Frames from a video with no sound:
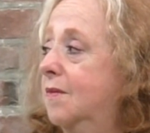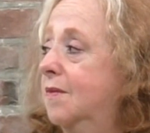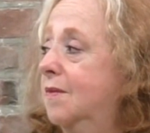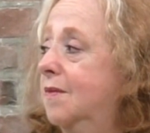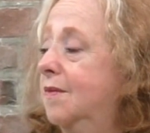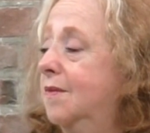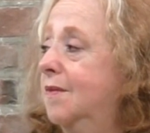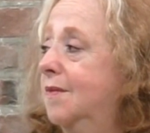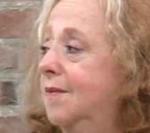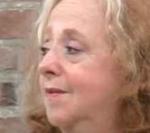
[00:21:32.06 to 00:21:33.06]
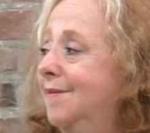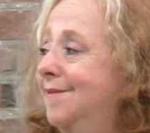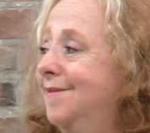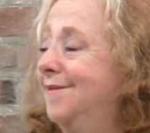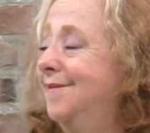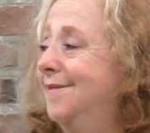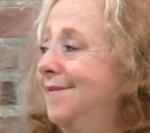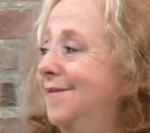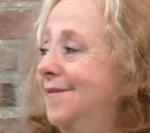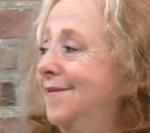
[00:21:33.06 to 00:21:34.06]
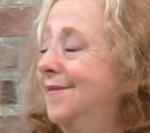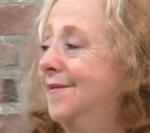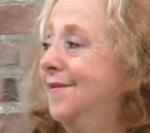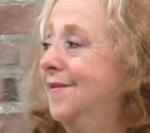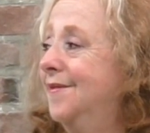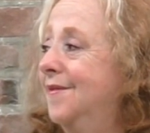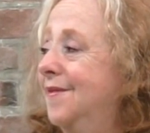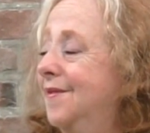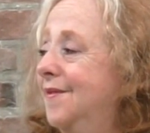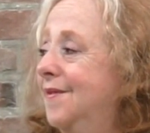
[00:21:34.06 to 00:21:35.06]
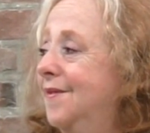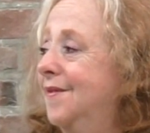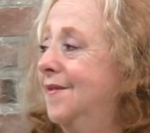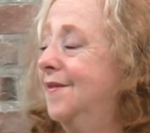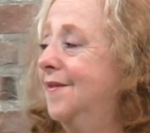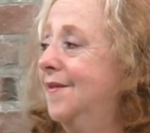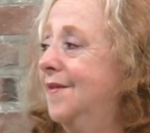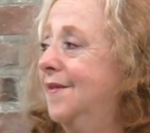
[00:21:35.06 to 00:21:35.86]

The person shown says nothing.